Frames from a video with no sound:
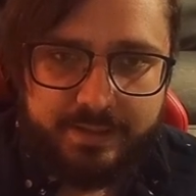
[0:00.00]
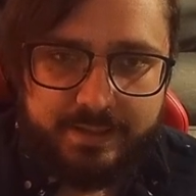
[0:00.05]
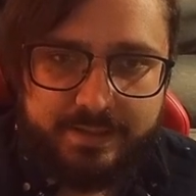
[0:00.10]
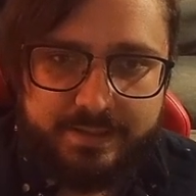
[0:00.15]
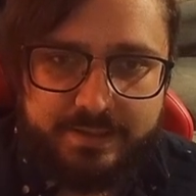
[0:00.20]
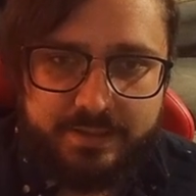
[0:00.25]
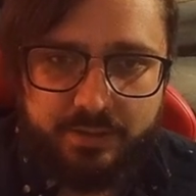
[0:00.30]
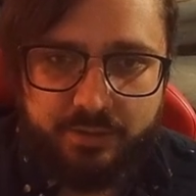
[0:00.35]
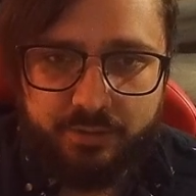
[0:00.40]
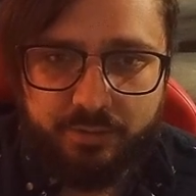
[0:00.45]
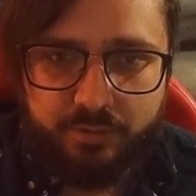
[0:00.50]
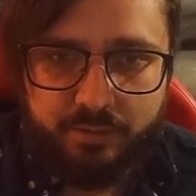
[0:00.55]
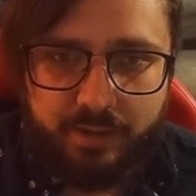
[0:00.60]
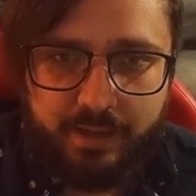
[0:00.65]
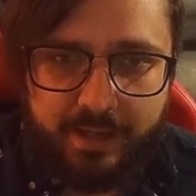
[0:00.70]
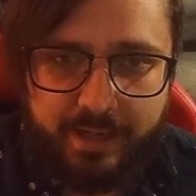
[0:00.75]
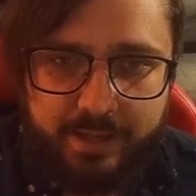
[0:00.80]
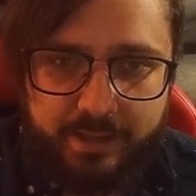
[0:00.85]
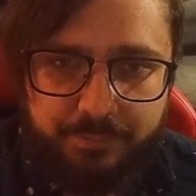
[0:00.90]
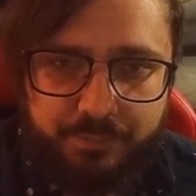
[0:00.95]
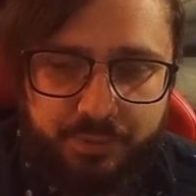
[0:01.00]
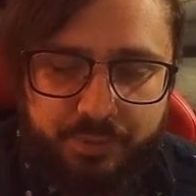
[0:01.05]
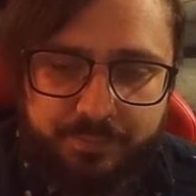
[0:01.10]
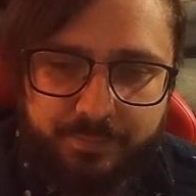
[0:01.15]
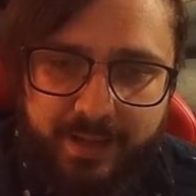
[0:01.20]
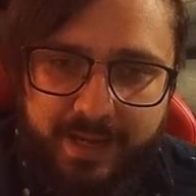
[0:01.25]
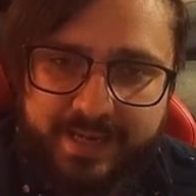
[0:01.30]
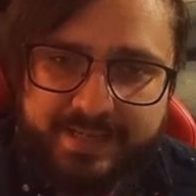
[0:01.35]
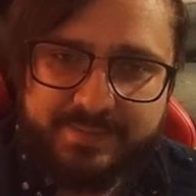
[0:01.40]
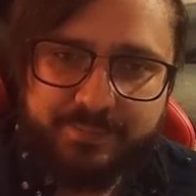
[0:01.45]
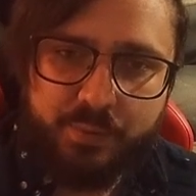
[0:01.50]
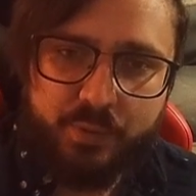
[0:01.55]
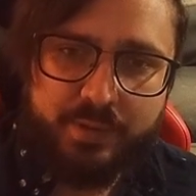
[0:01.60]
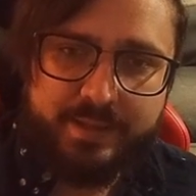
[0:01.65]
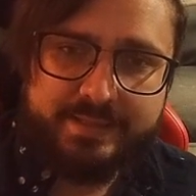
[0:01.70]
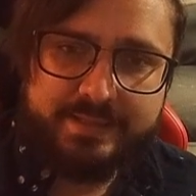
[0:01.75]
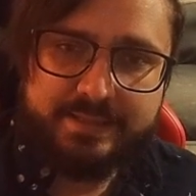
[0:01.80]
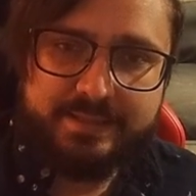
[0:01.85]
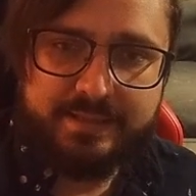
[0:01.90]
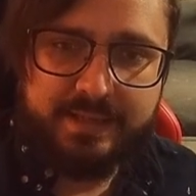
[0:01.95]
So I put max
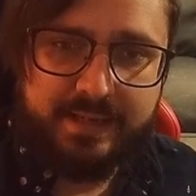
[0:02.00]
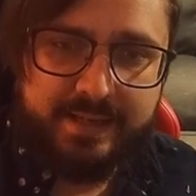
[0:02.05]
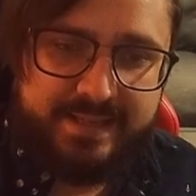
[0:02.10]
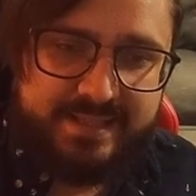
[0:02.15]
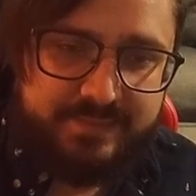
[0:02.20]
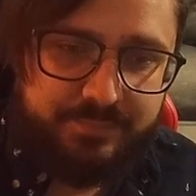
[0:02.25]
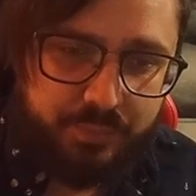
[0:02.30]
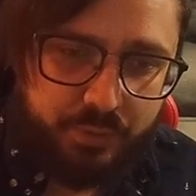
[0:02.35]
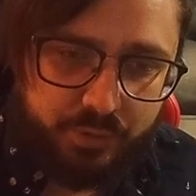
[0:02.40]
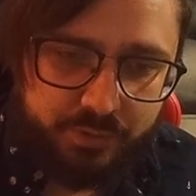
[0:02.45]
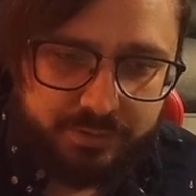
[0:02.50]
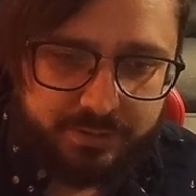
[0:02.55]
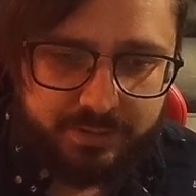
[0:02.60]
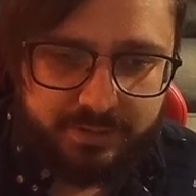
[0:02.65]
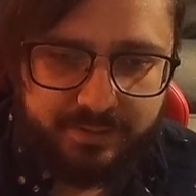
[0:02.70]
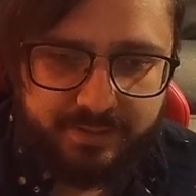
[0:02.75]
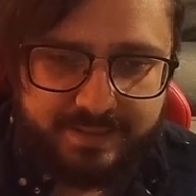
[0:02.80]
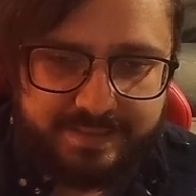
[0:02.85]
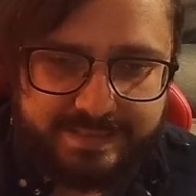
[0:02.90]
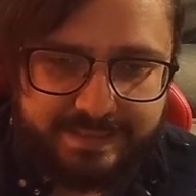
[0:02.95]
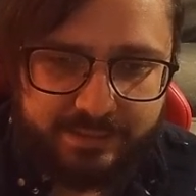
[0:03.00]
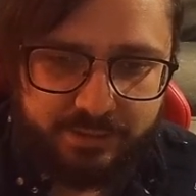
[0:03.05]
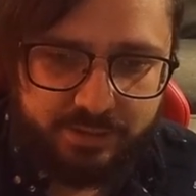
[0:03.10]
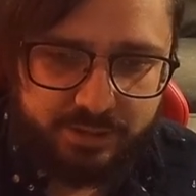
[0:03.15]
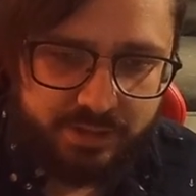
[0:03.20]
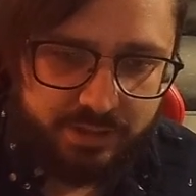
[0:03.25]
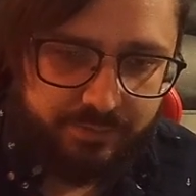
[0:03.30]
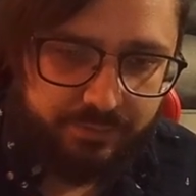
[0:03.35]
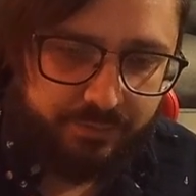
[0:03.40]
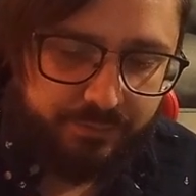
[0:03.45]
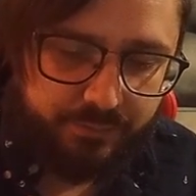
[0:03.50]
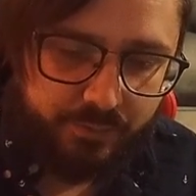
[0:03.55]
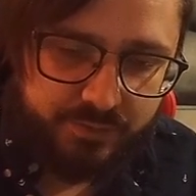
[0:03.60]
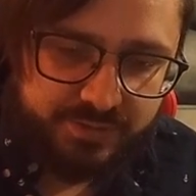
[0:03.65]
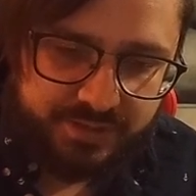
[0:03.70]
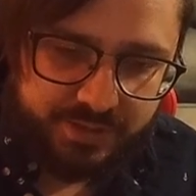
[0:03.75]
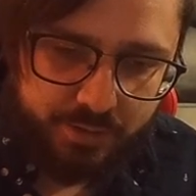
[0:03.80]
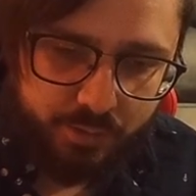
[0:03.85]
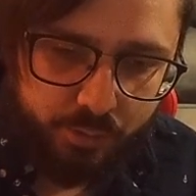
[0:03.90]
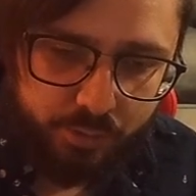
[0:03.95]
points into Ice Bolt, the synergy for
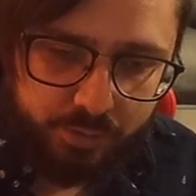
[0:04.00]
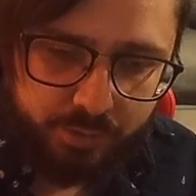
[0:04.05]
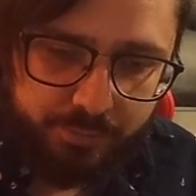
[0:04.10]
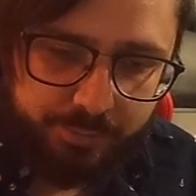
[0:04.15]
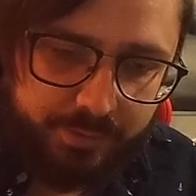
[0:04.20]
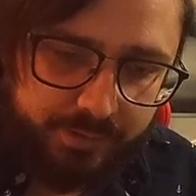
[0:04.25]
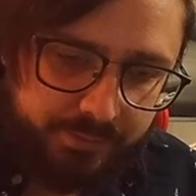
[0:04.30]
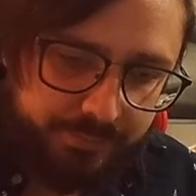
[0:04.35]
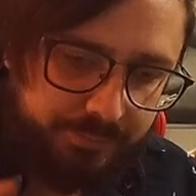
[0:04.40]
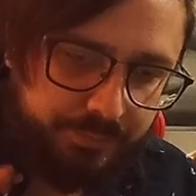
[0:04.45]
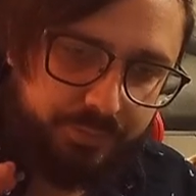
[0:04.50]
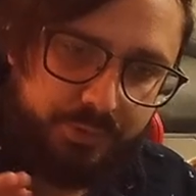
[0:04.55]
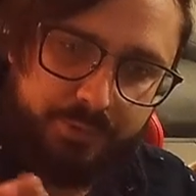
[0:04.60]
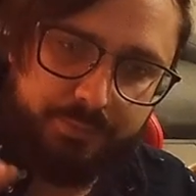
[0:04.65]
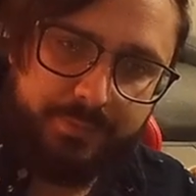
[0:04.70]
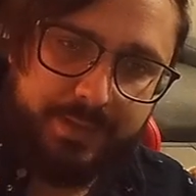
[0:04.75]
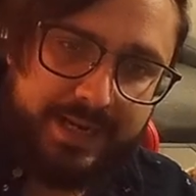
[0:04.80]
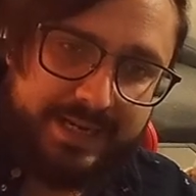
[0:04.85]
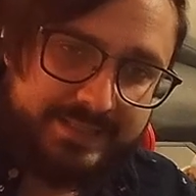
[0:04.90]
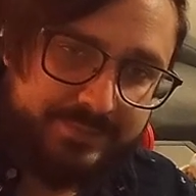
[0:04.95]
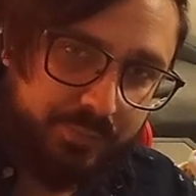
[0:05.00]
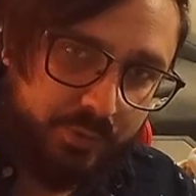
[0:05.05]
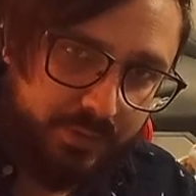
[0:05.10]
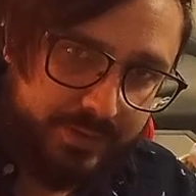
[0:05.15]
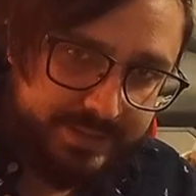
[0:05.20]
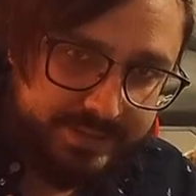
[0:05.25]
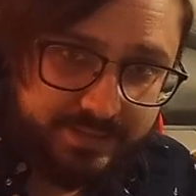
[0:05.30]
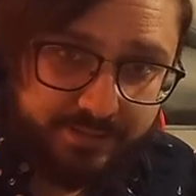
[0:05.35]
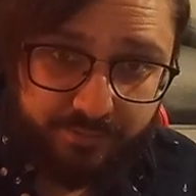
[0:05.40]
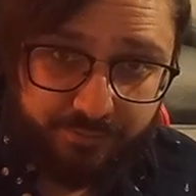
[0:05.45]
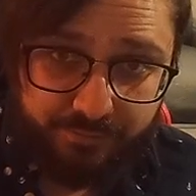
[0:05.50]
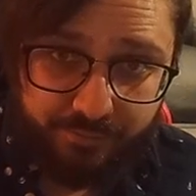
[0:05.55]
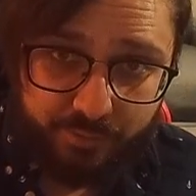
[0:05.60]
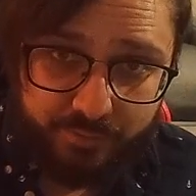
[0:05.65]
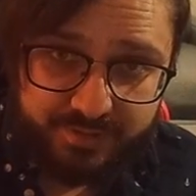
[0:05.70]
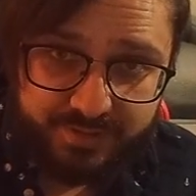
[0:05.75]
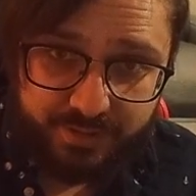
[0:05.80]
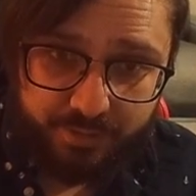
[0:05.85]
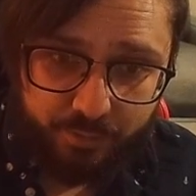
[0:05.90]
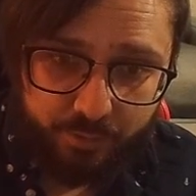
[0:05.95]
Frozen Orb, put max points into
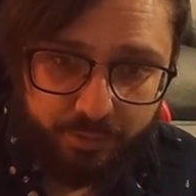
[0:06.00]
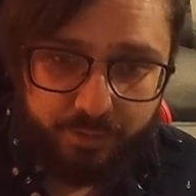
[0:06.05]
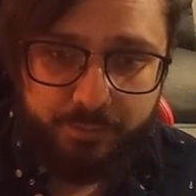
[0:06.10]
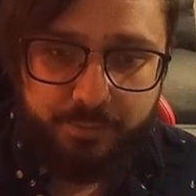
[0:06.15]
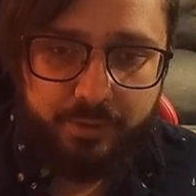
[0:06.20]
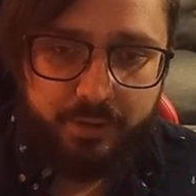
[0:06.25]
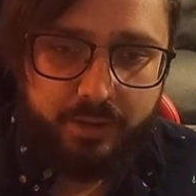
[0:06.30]
Frozen Orb,